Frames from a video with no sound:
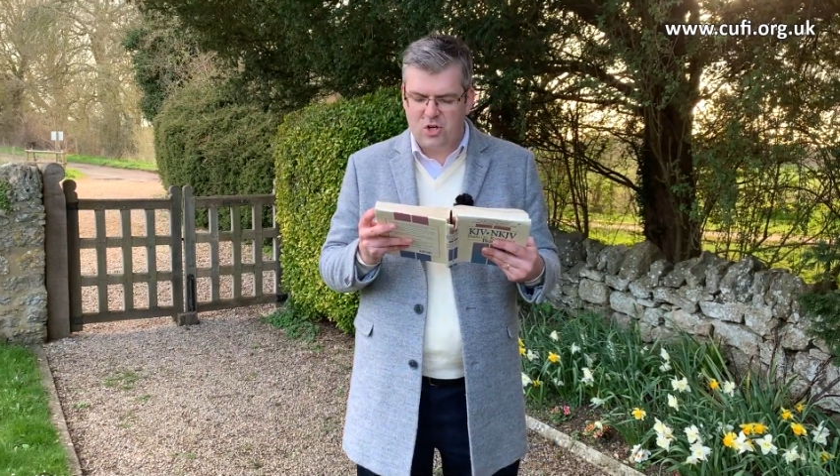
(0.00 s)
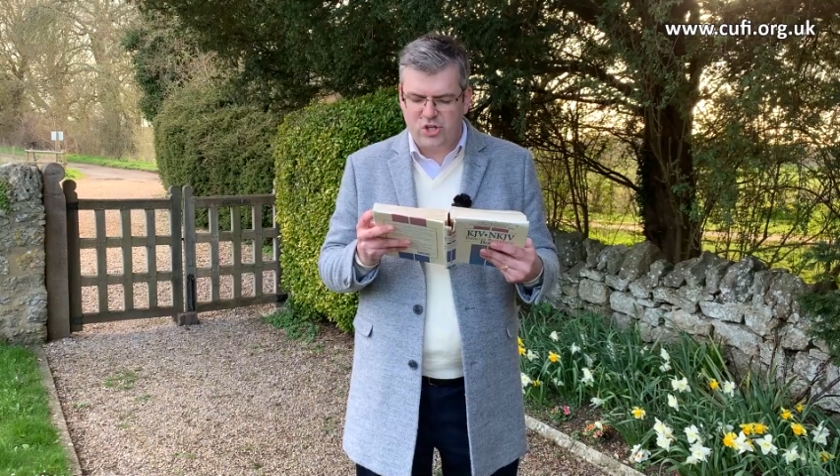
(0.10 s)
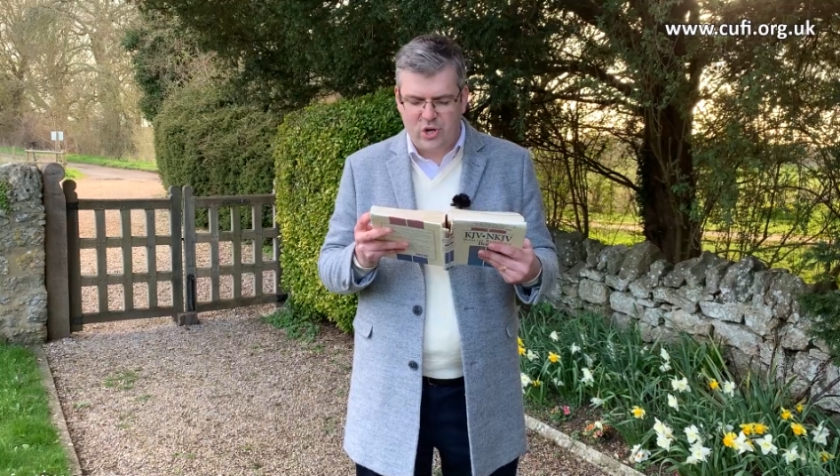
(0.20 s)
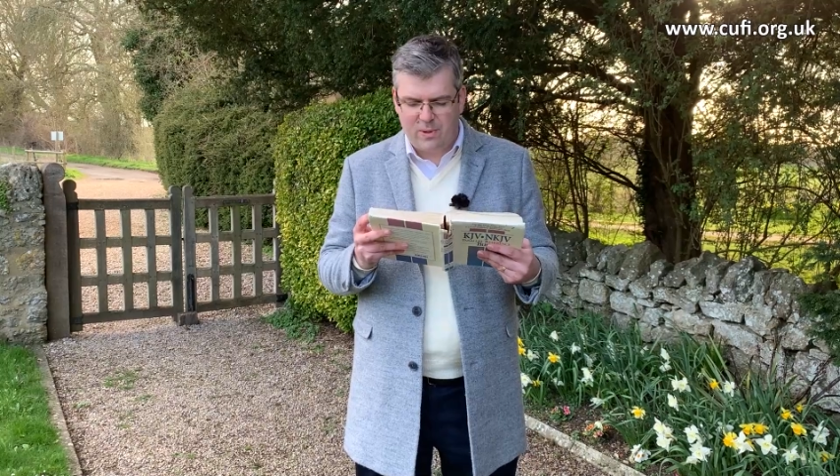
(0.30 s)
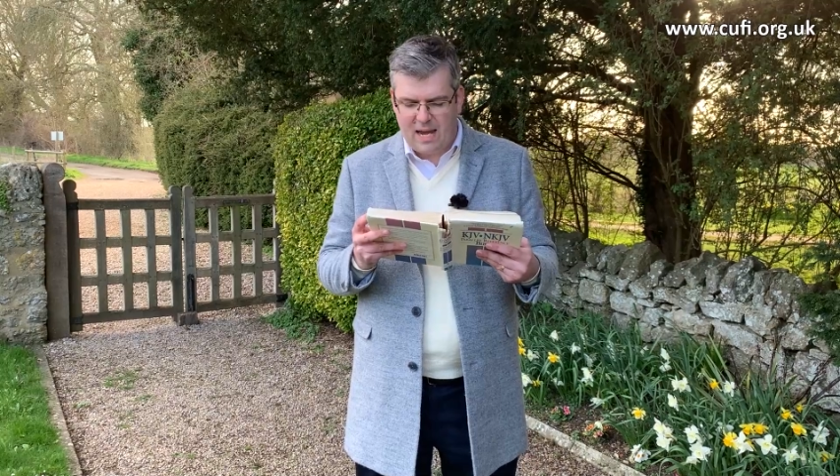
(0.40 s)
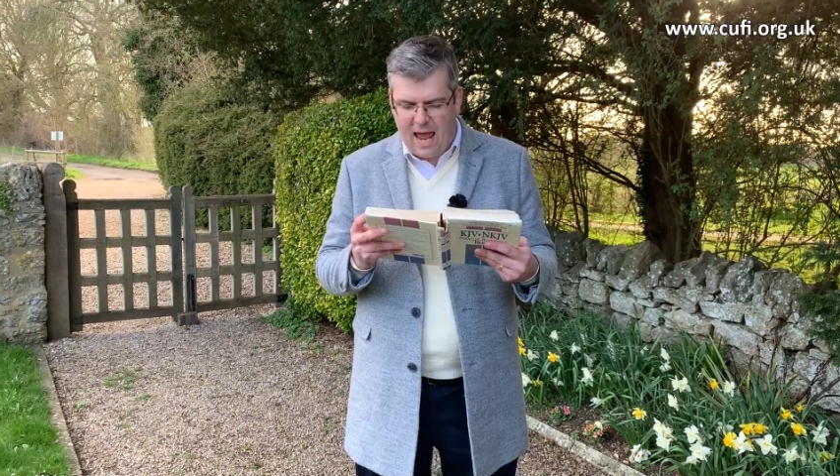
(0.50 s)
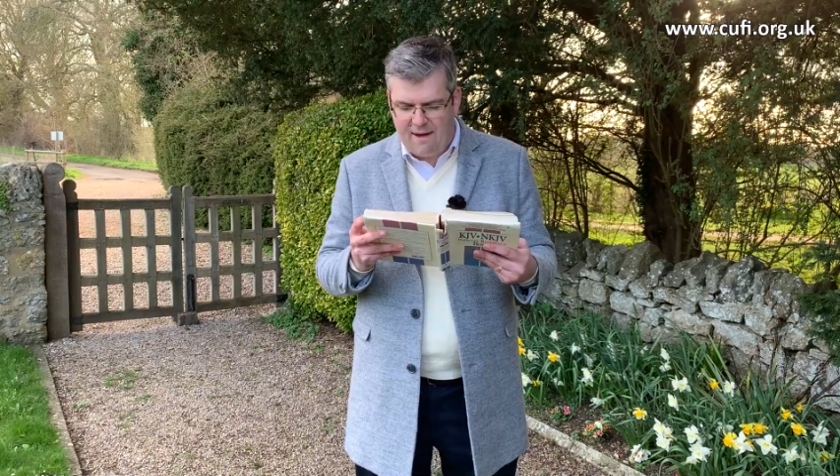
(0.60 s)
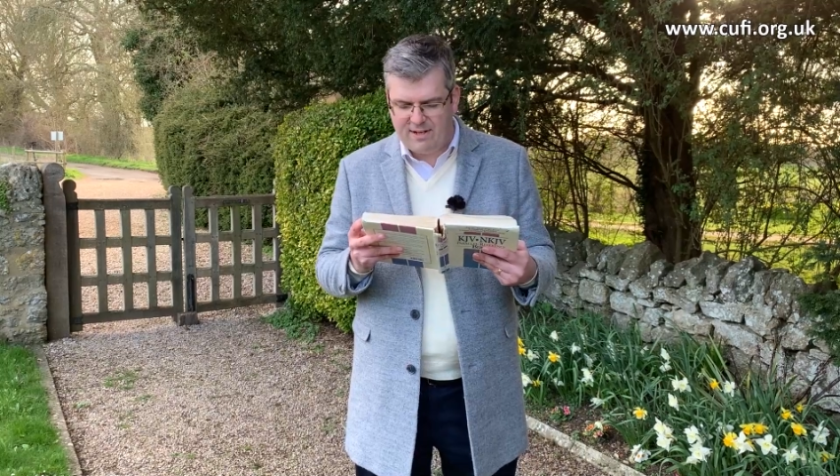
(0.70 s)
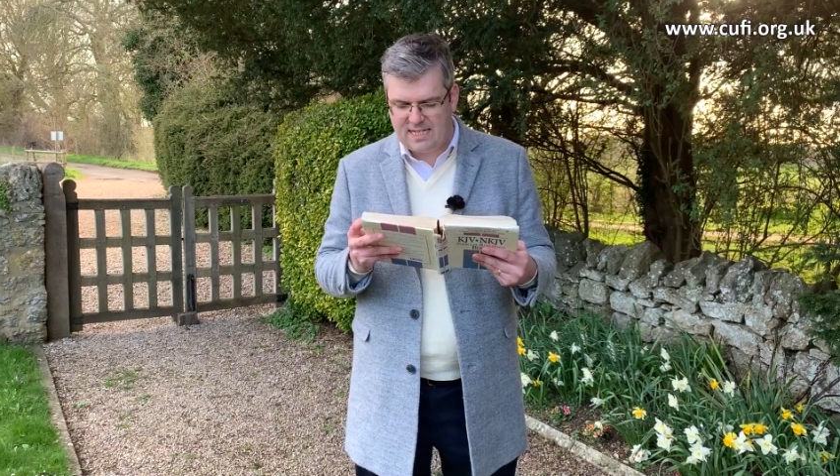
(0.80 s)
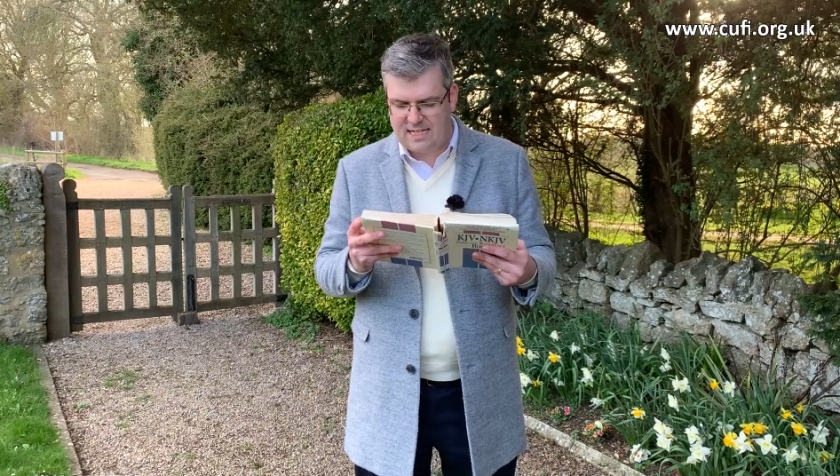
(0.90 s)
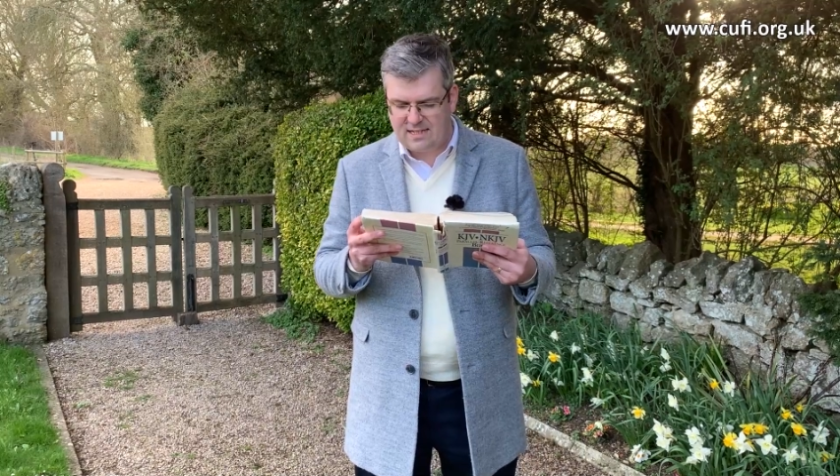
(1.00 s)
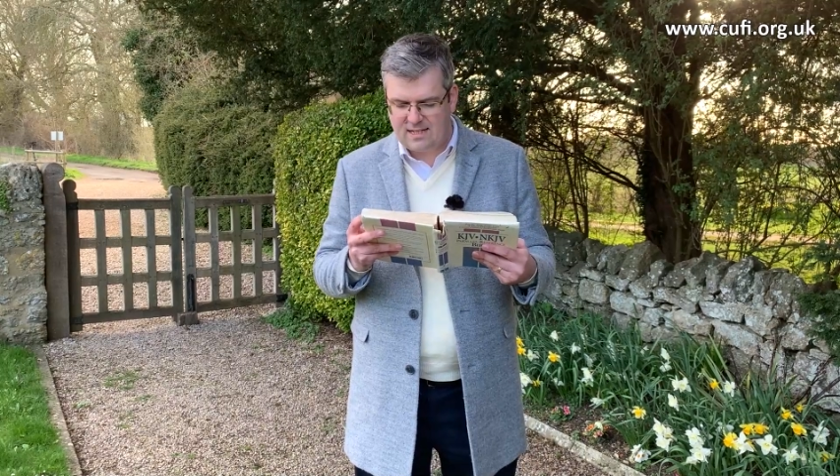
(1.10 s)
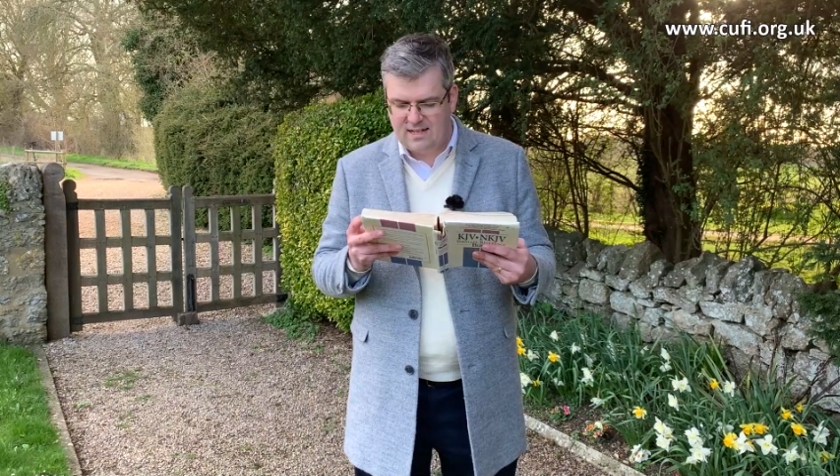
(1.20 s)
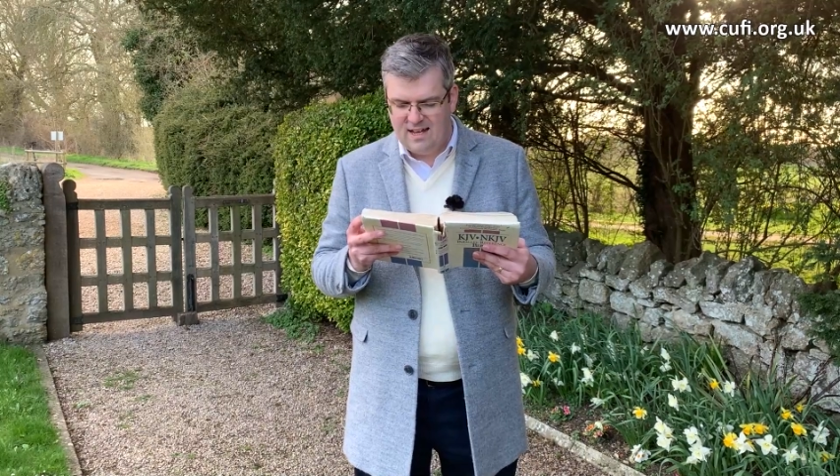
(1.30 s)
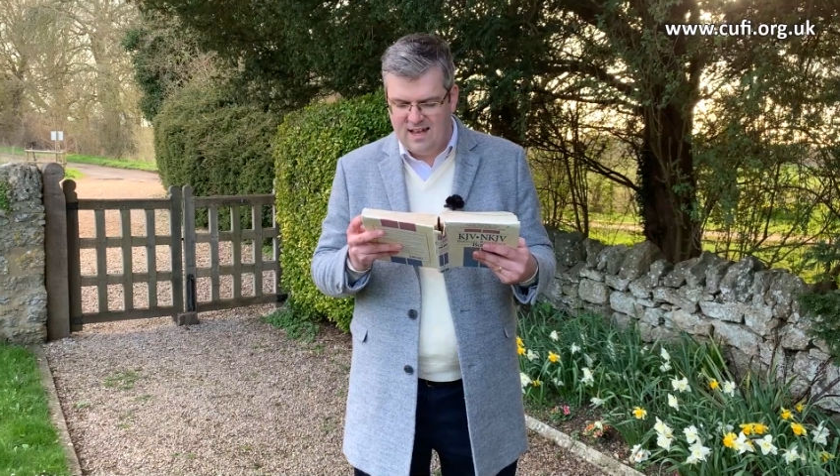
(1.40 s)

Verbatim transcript: shall inherit it,